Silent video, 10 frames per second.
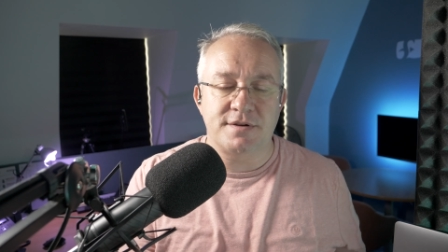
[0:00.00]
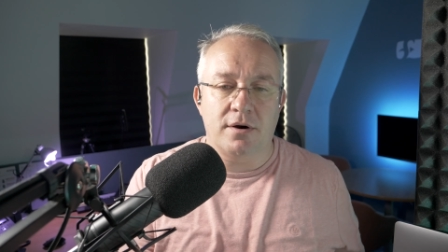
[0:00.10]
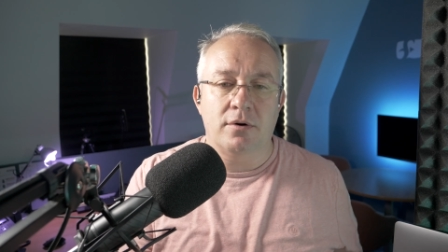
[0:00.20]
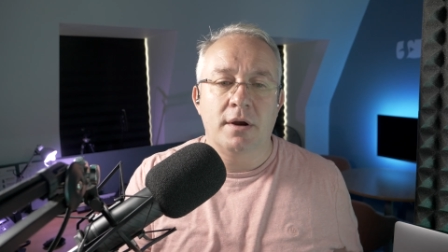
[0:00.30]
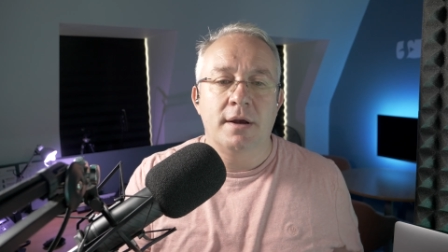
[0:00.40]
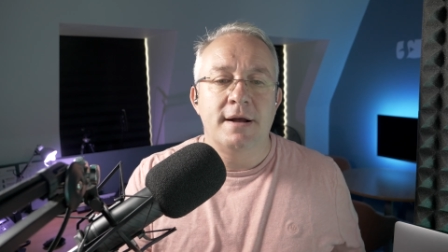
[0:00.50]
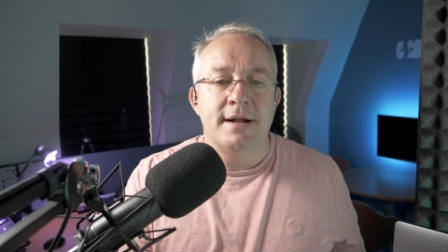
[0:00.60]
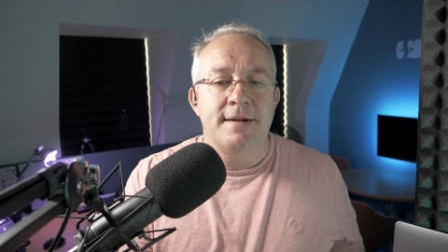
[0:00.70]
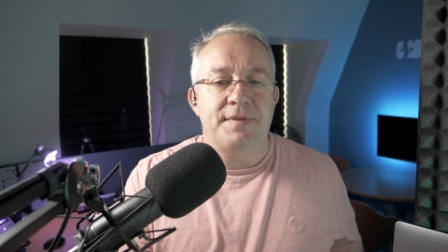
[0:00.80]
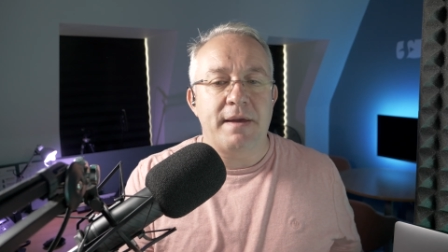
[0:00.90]
So
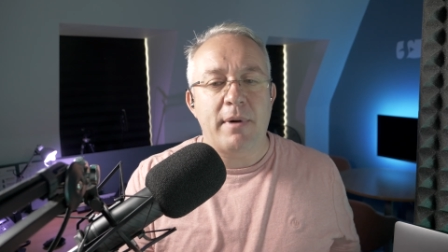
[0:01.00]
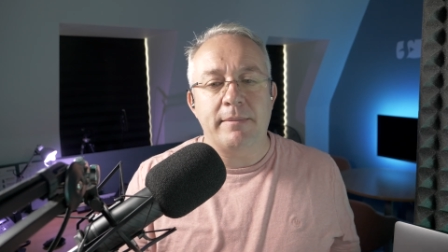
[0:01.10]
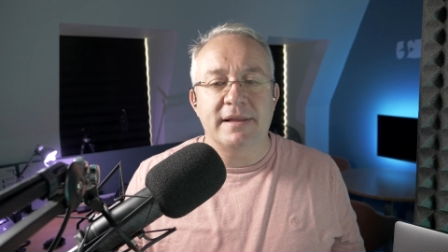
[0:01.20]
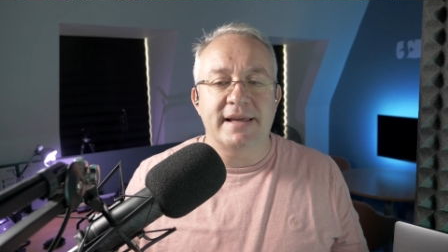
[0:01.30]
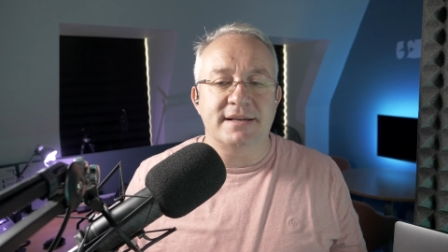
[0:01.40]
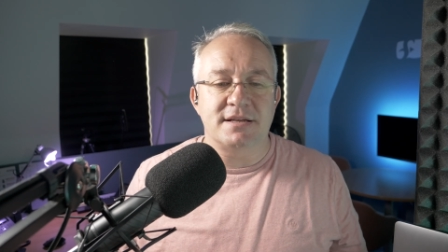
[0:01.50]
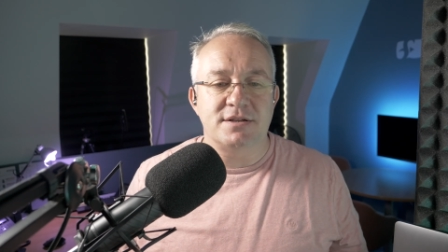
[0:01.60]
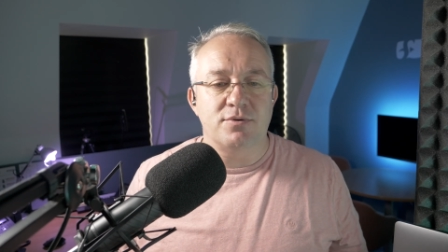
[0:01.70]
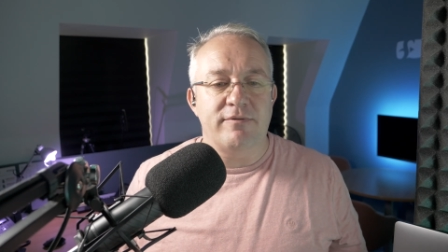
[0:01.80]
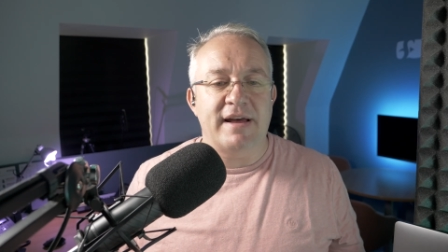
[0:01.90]
they might be
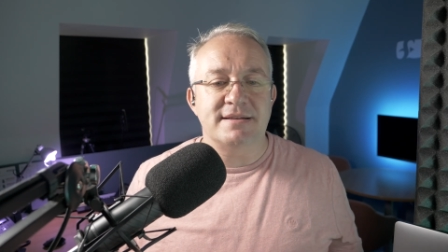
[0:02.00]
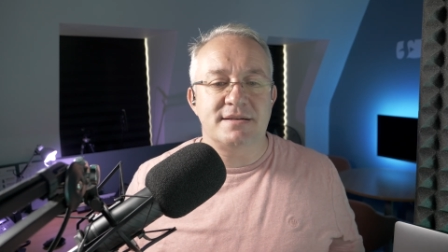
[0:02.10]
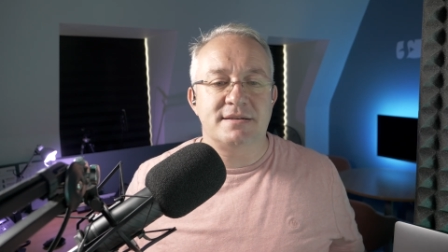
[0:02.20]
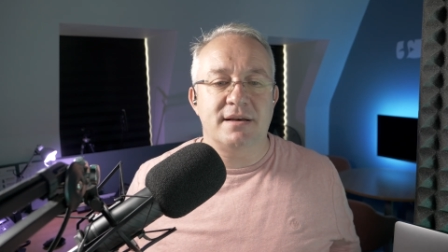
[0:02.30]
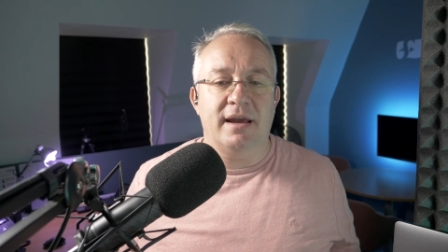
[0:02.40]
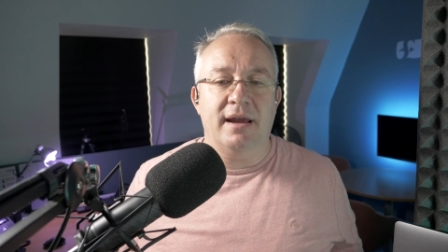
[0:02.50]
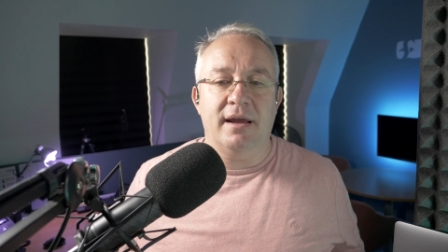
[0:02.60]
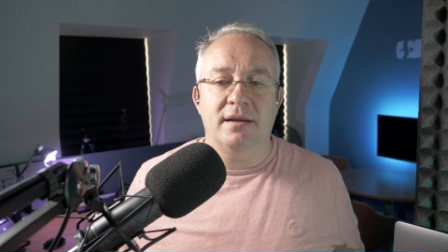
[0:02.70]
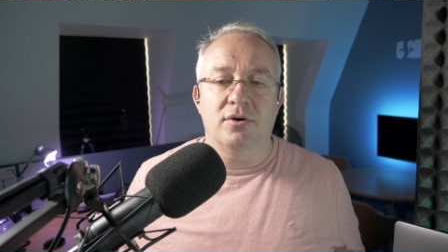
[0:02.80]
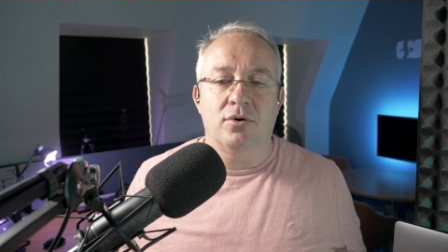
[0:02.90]
linked to events
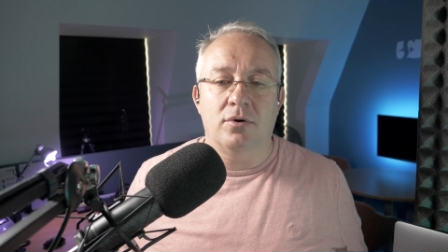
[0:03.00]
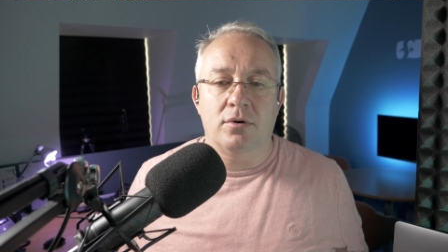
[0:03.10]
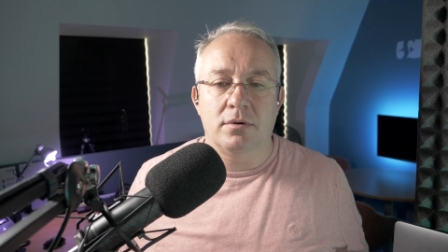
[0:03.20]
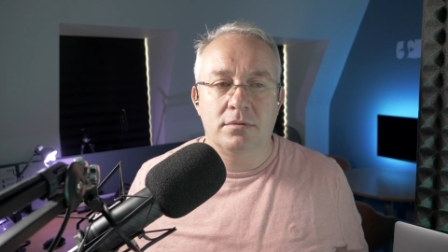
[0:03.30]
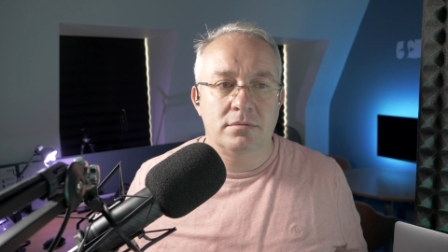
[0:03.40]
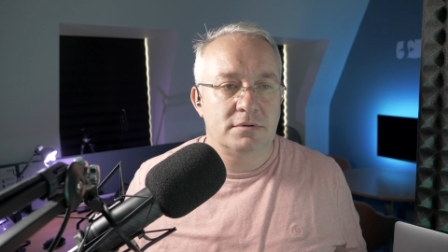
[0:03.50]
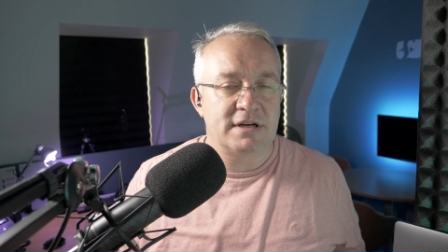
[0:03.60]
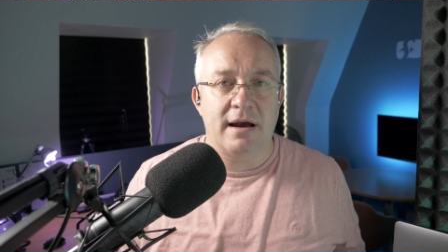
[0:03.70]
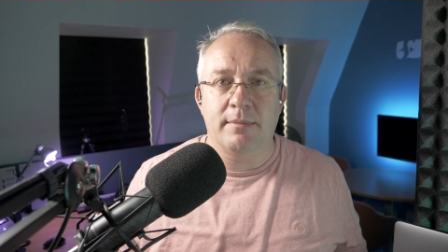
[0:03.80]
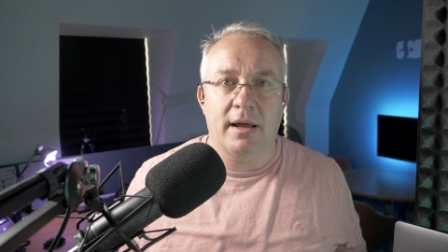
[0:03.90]
in your
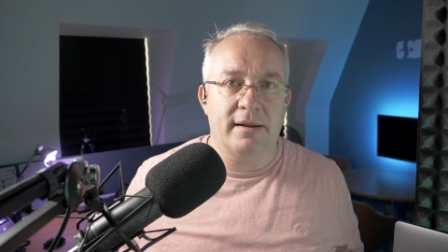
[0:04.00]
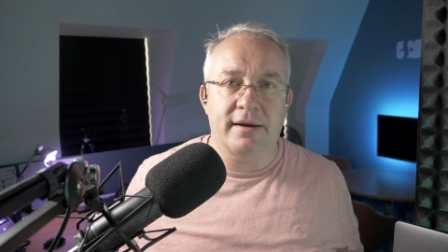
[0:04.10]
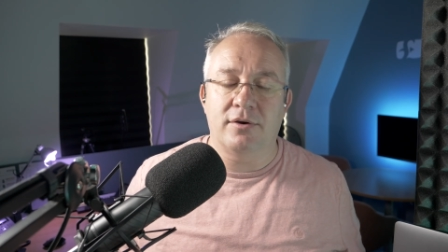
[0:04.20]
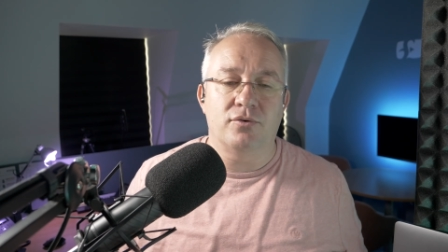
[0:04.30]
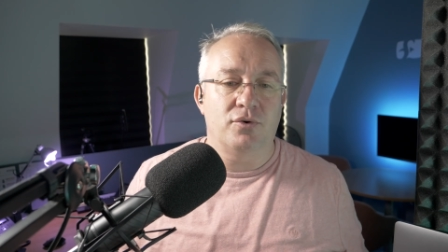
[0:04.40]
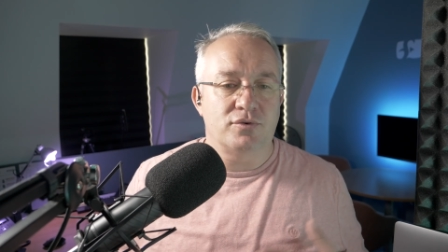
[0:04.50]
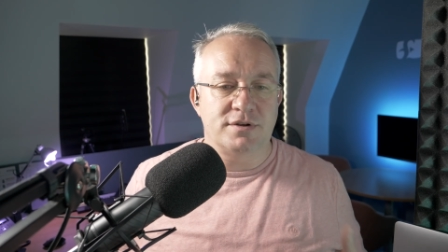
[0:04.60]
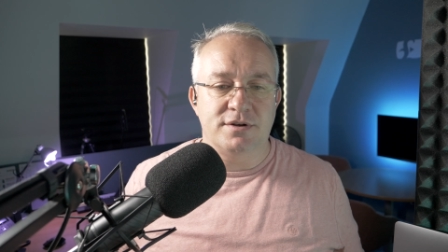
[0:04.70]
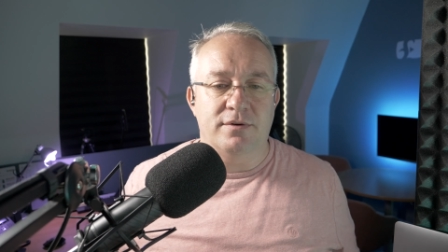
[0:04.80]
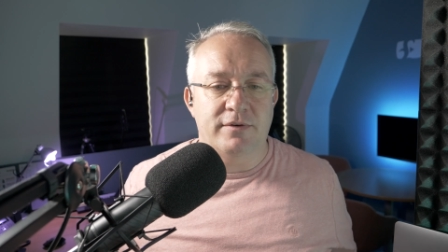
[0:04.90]
timeline, like your
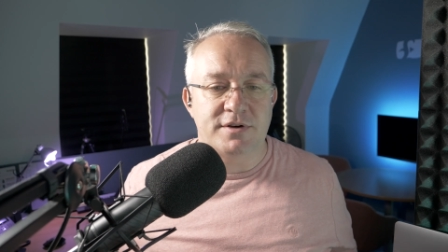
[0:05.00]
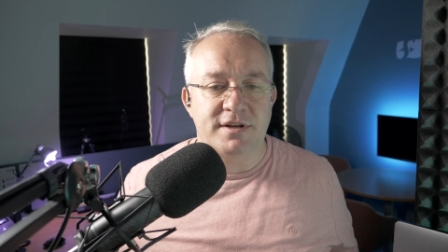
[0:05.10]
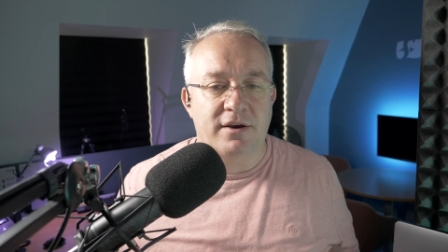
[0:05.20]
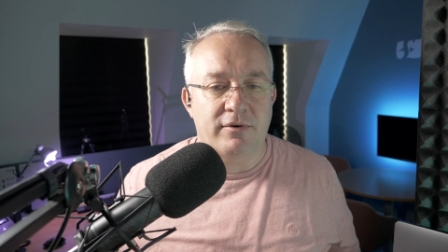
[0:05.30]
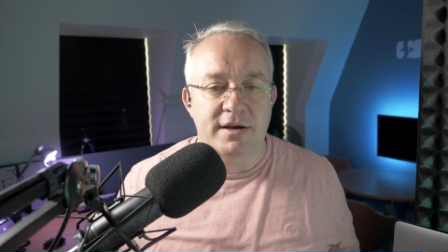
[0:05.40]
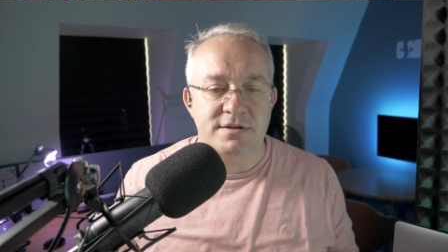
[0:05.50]
daughter's university career.